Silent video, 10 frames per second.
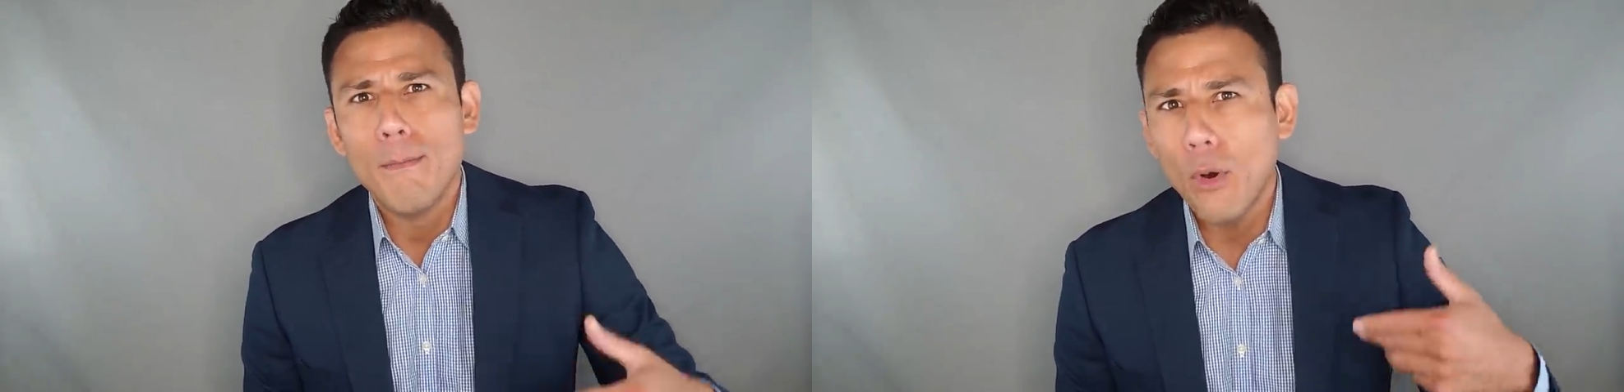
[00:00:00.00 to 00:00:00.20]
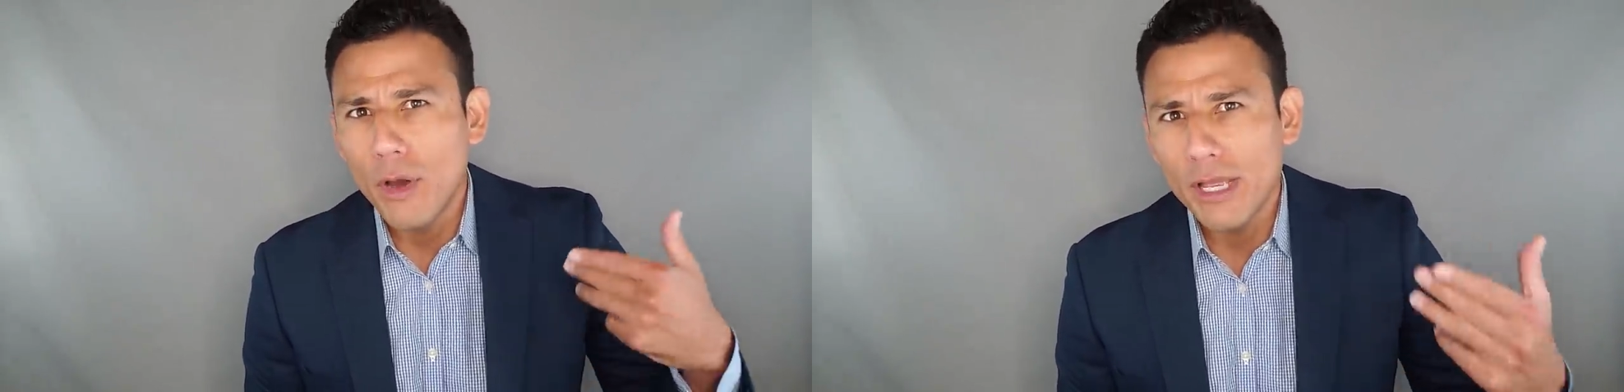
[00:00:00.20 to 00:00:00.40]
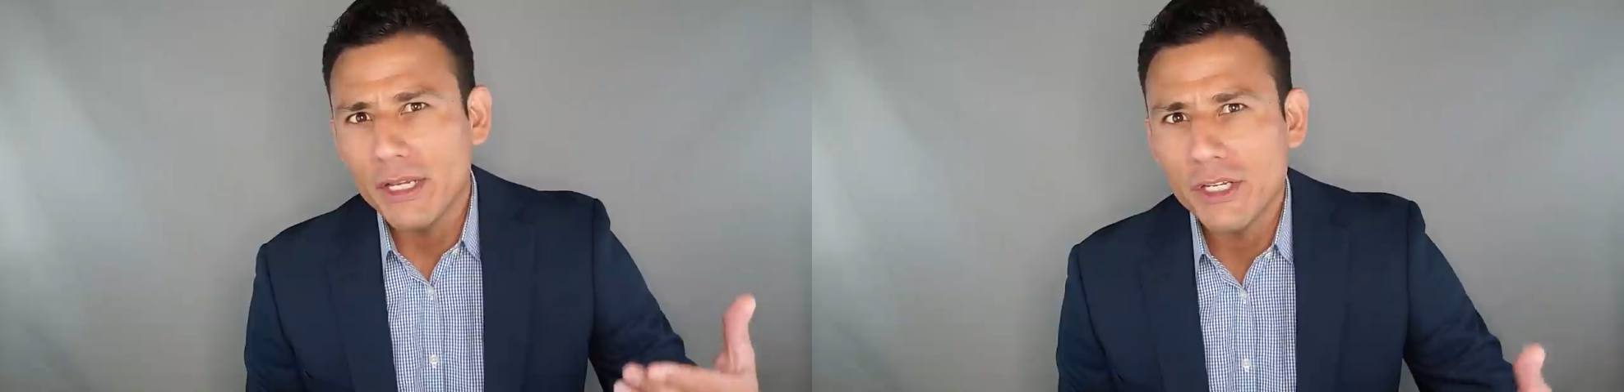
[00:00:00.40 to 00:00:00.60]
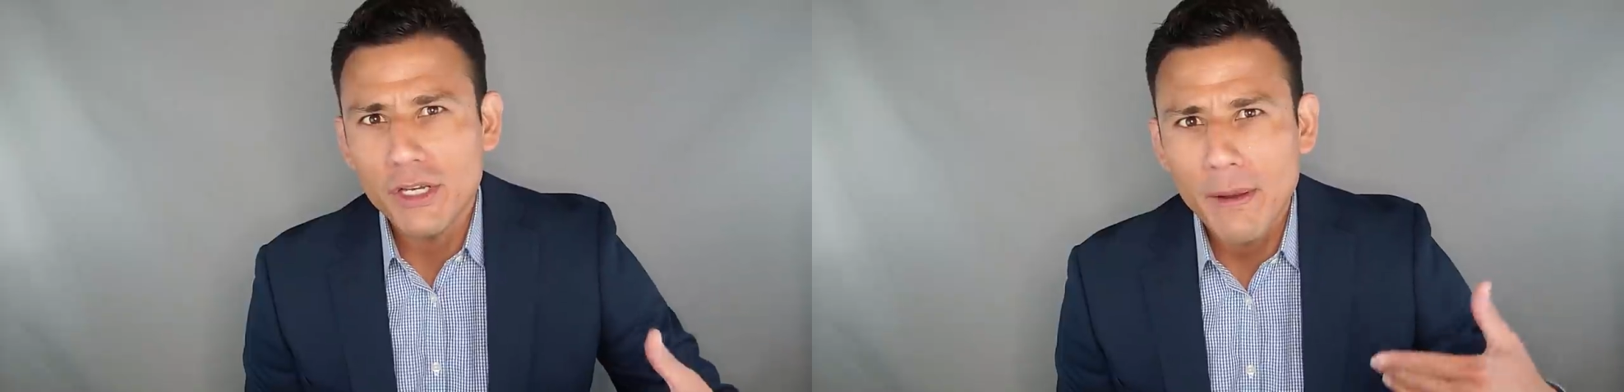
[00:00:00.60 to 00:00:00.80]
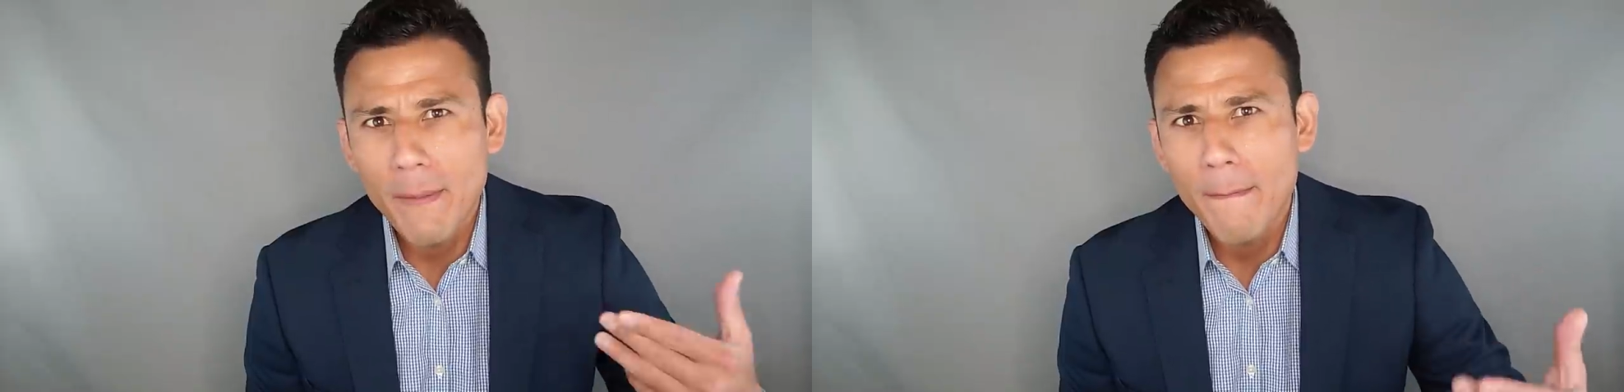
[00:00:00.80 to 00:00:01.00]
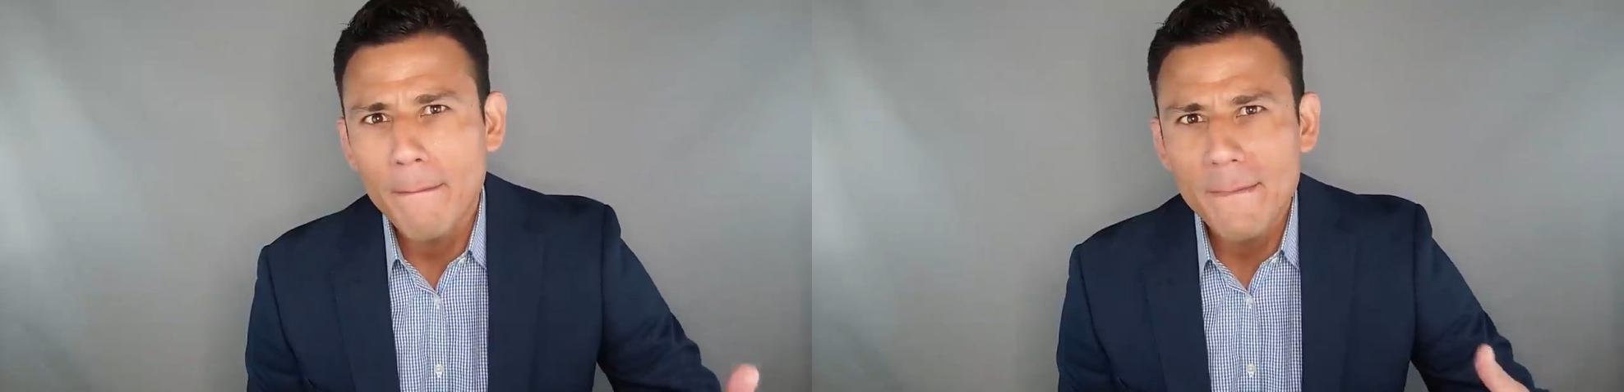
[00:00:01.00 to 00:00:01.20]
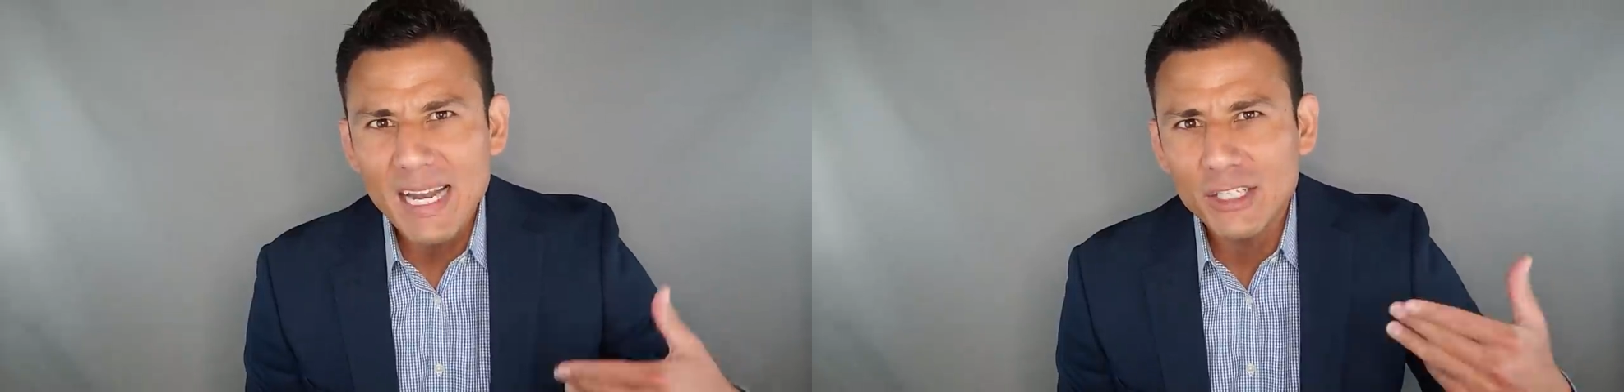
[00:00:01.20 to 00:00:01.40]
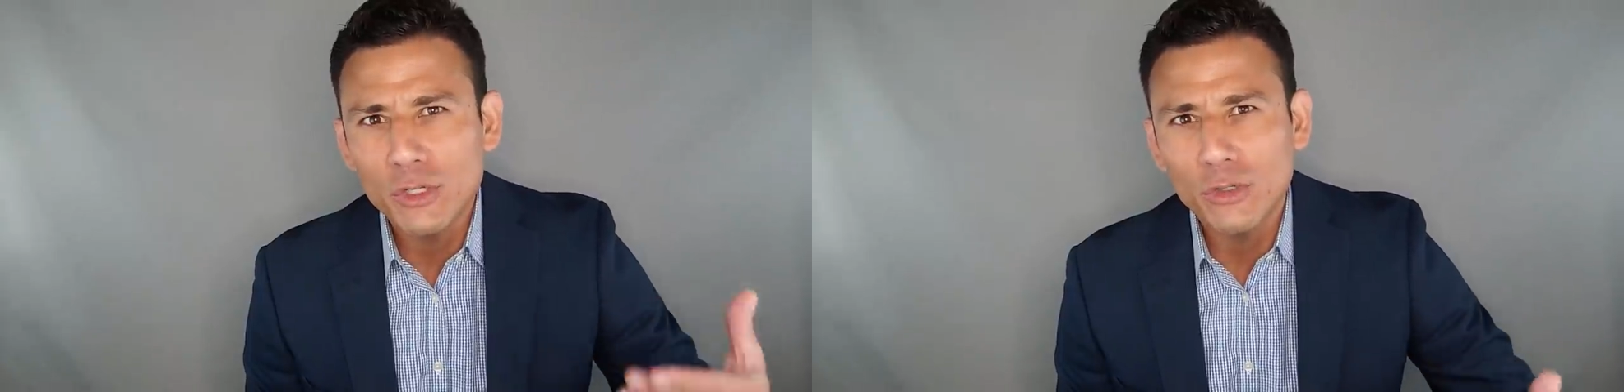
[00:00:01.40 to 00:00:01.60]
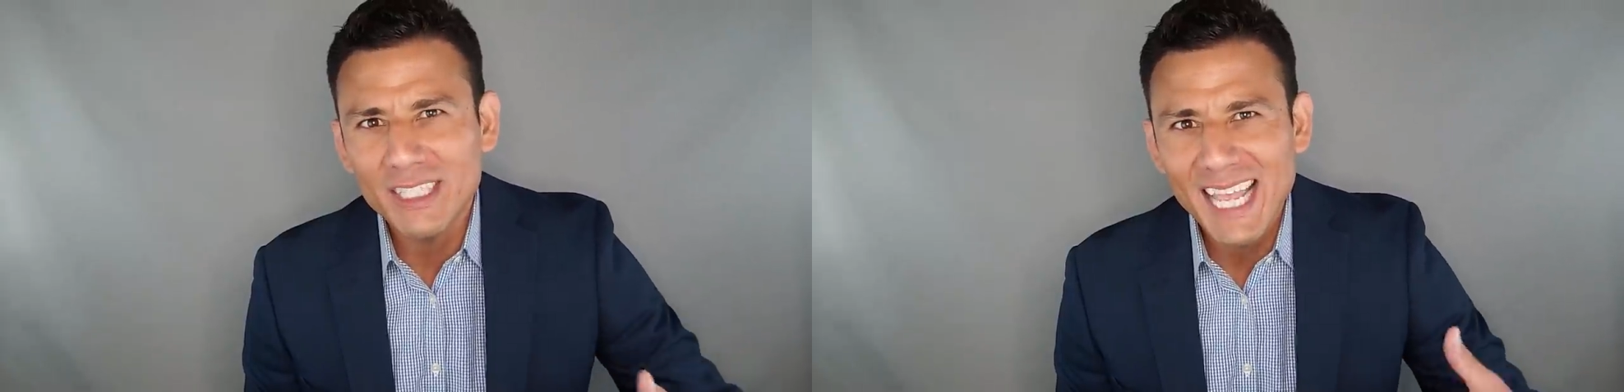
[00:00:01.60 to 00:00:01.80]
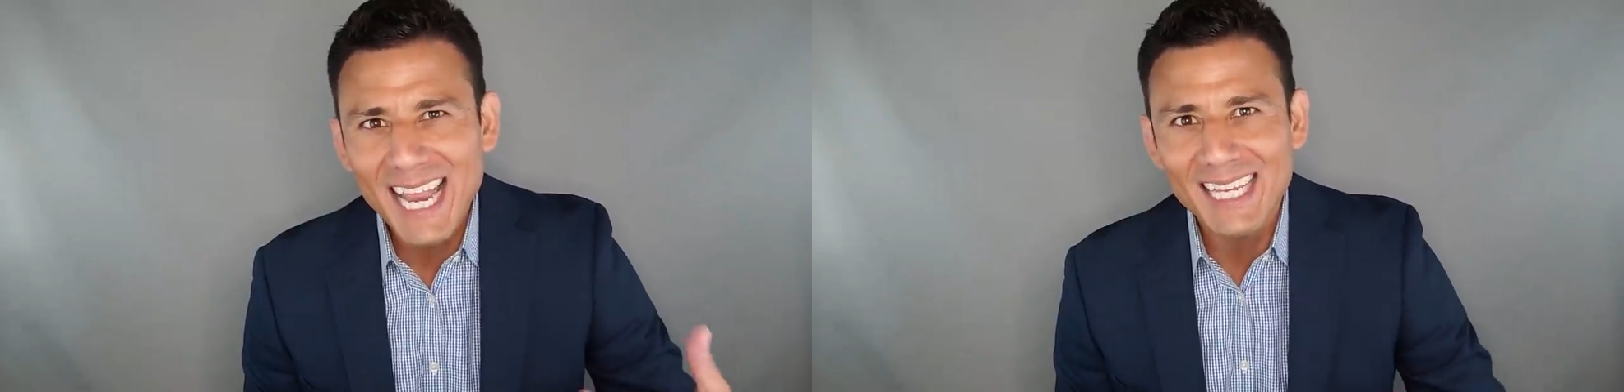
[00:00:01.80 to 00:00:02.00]
boyish mental
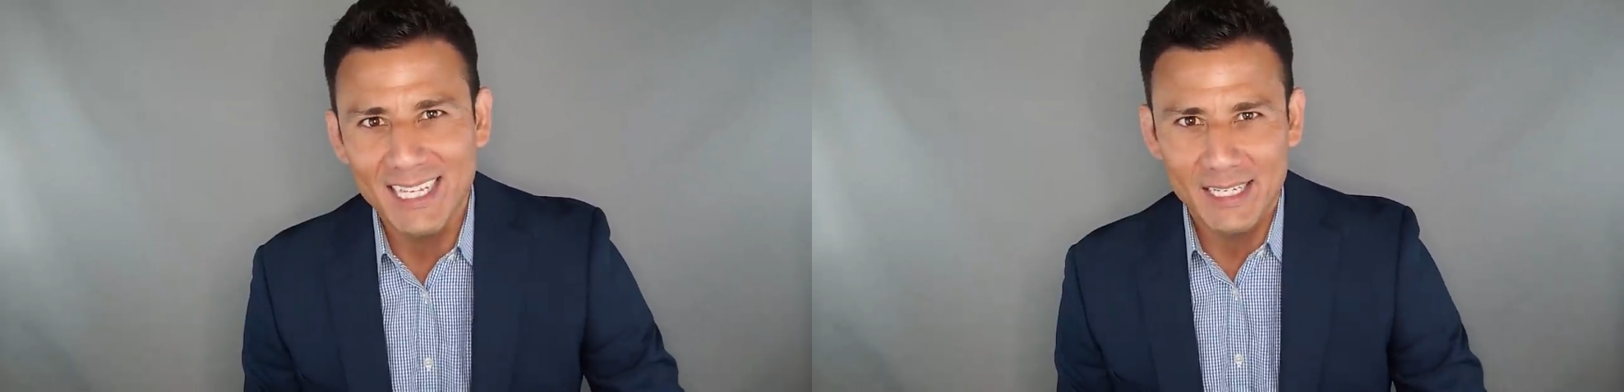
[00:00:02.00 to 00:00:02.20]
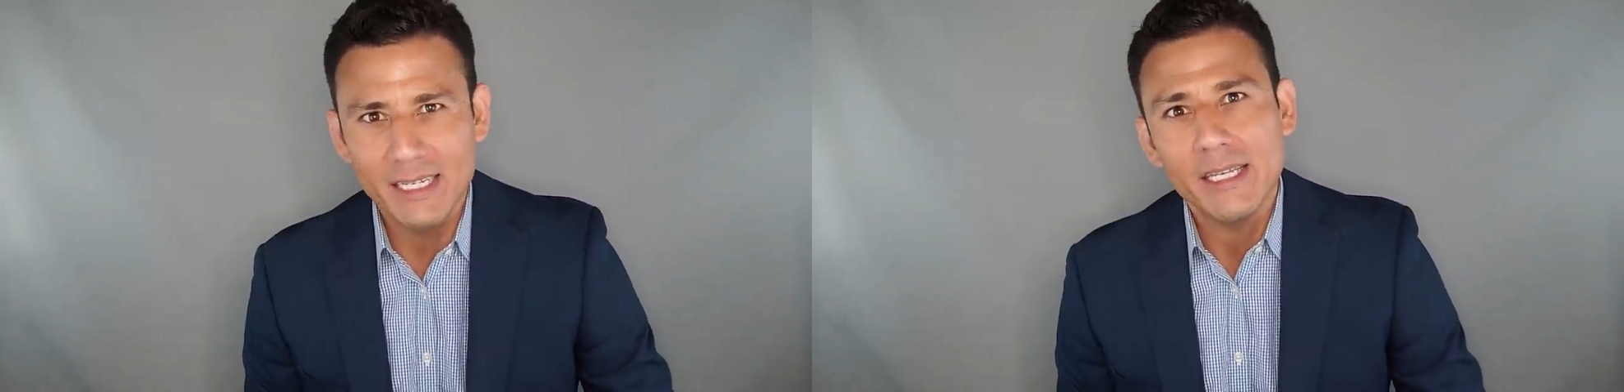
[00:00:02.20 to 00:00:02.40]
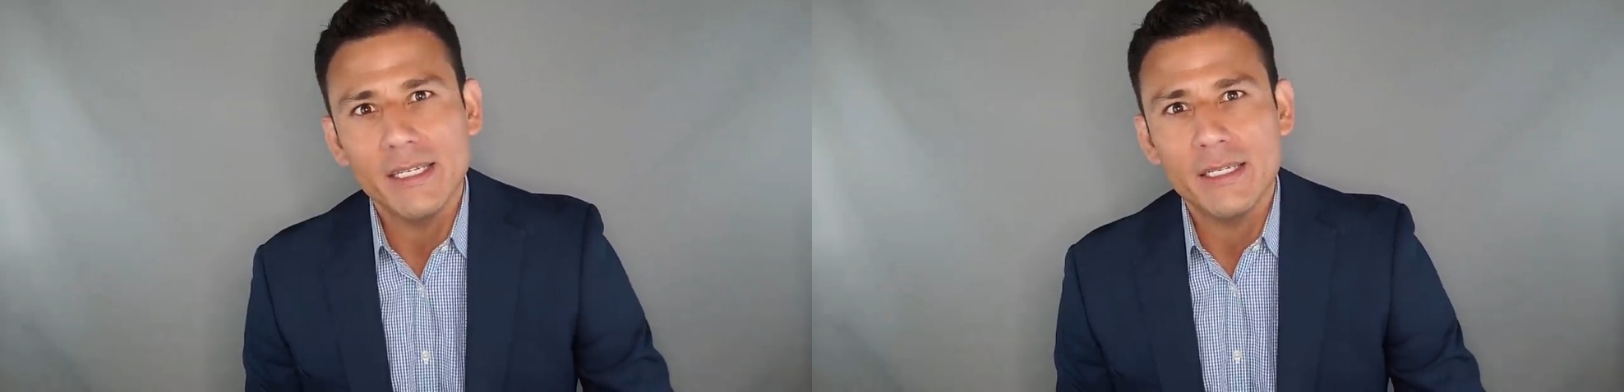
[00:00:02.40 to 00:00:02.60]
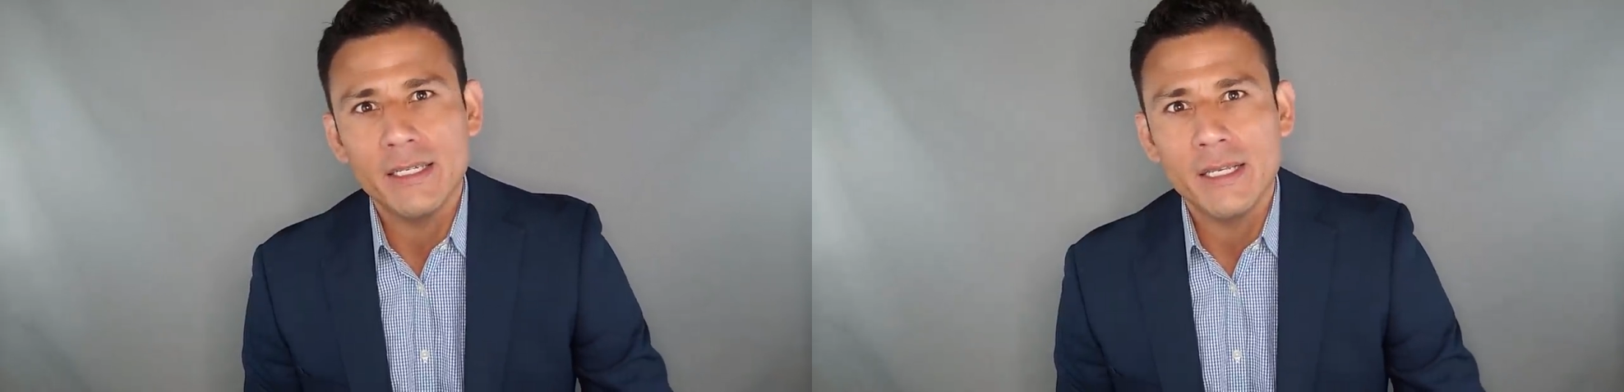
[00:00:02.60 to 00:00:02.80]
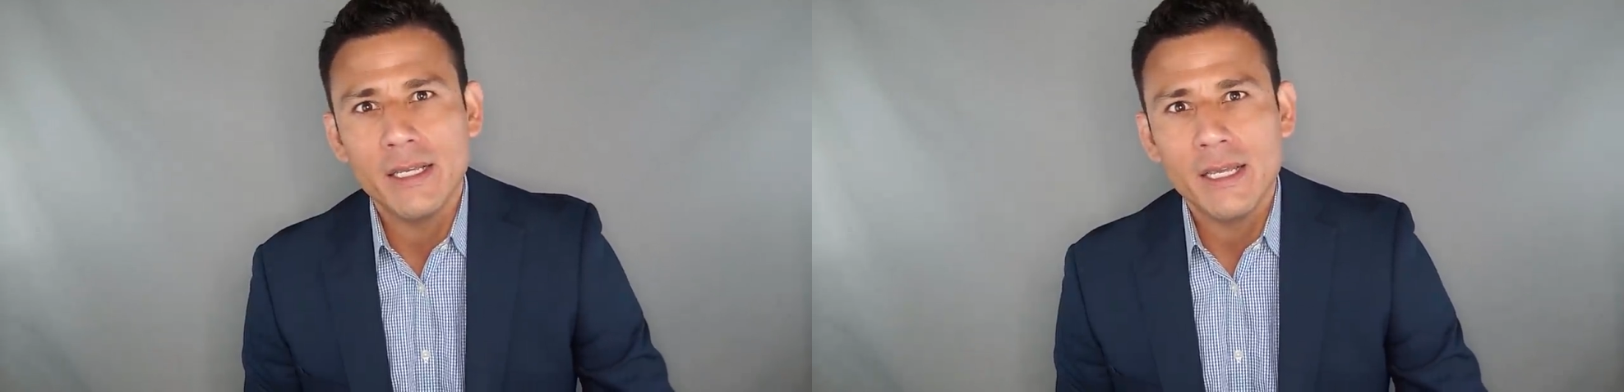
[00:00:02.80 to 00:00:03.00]
tendencies.